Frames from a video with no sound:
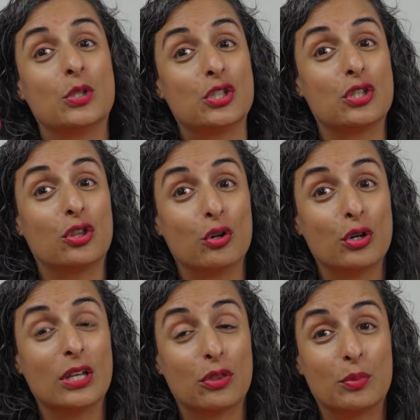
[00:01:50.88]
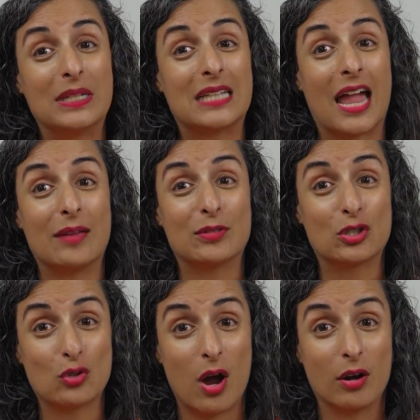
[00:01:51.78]
which is thirty-three times
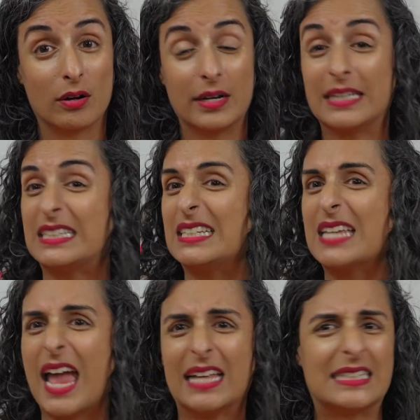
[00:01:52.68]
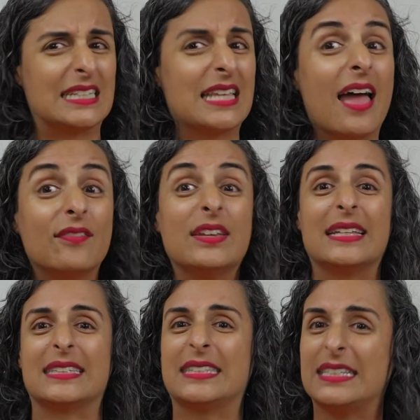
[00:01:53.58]
stronger. It's intense, it's heavy,
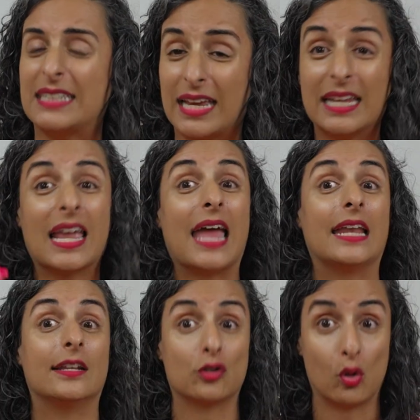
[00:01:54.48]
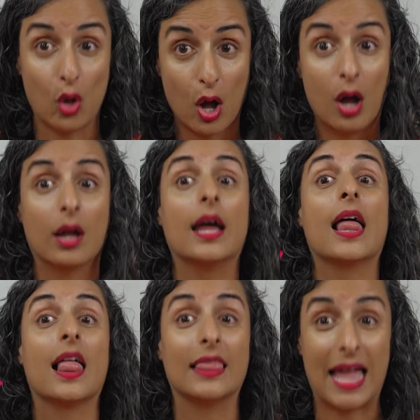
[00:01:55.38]
it's sedating, and it is long
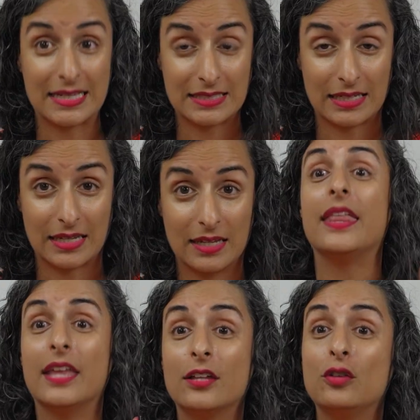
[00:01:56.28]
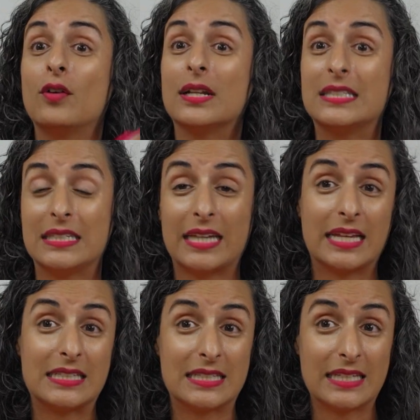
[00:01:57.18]
lasting. And then you've got T
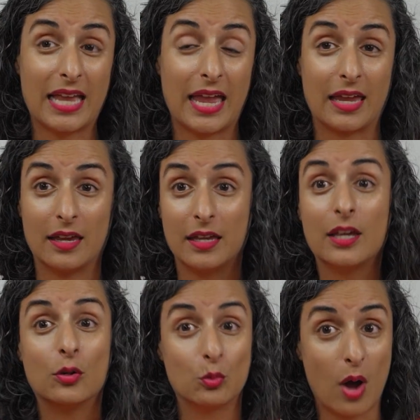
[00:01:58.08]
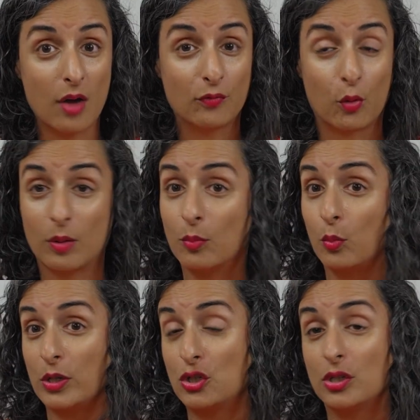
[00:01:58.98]
H C A in raw form,
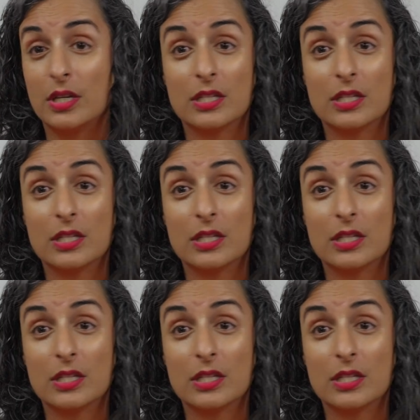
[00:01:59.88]
which